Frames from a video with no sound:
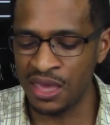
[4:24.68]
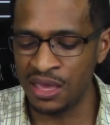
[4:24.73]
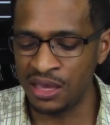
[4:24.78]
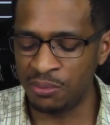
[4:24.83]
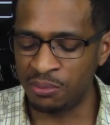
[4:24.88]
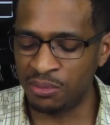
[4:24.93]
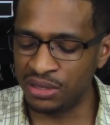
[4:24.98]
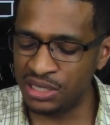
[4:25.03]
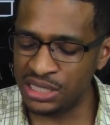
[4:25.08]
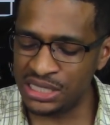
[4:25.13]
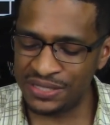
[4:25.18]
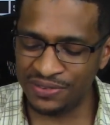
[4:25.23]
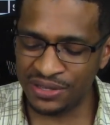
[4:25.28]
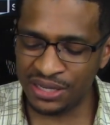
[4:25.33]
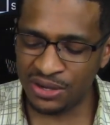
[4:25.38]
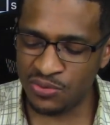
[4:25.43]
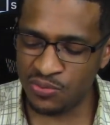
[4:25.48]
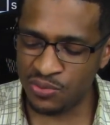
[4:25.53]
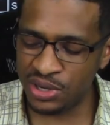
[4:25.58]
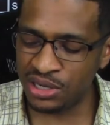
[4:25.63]
But this
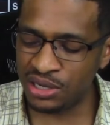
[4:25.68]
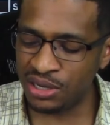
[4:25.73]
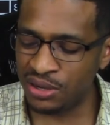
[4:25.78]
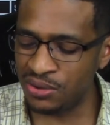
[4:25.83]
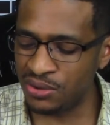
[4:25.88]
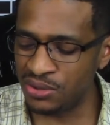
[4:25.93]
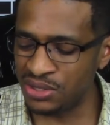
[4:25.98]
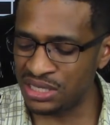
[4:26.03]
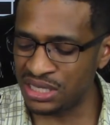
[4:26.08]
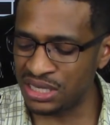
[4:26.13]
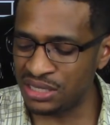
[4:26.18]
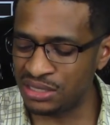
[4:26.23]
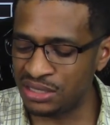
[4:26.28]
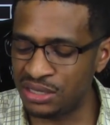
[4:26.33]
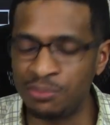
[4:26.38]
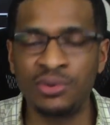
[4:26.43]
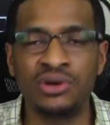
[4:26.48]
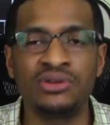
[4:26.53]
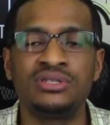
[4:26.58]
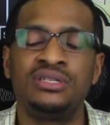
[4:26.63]
film, Widows, is the
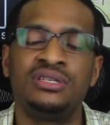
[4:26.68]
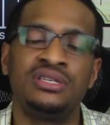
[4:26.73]
most